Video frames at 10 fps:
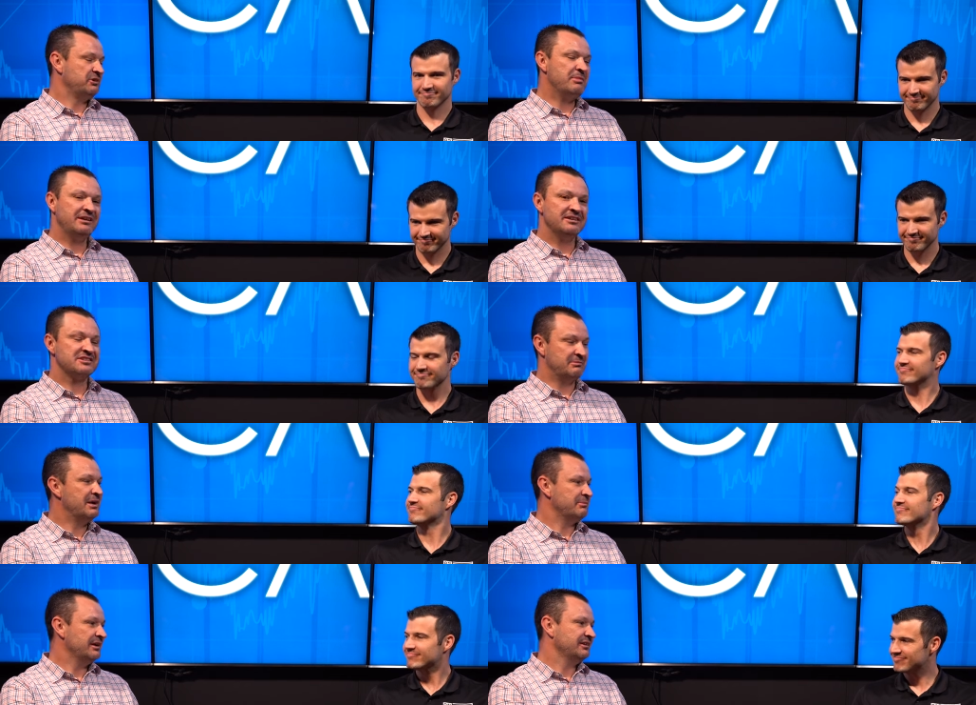Speaker 1: You made this
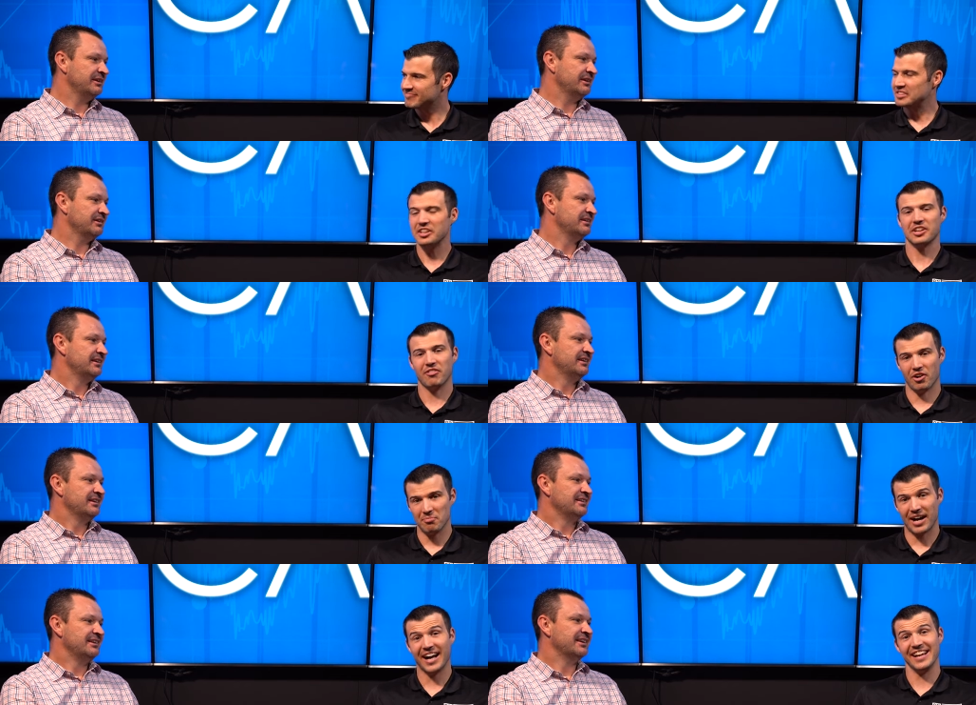commitment, you know. Falling
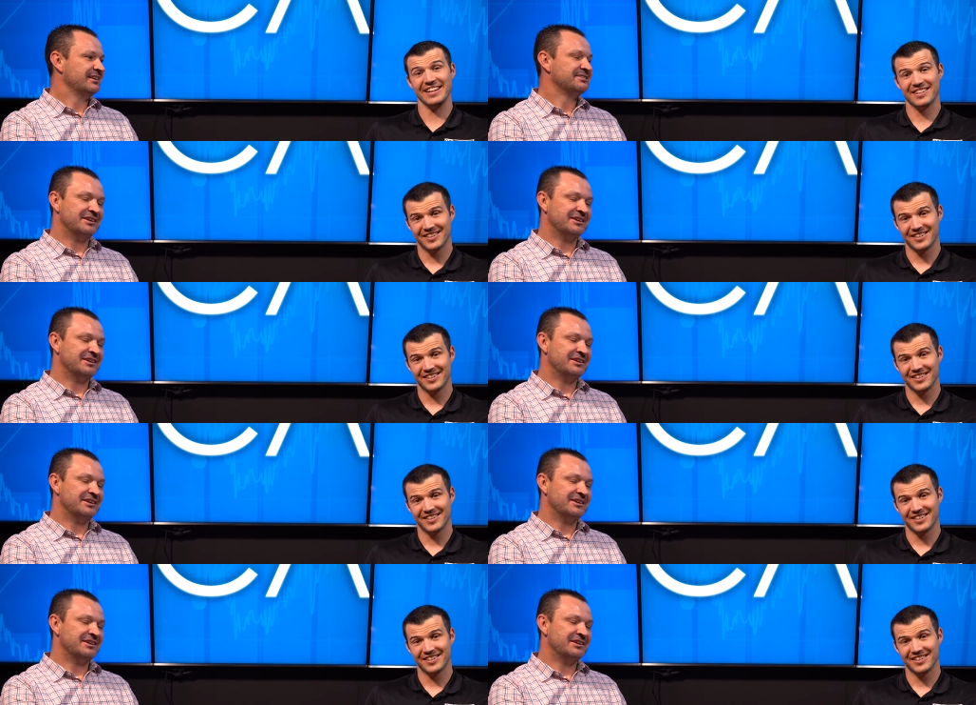behind. Yeah,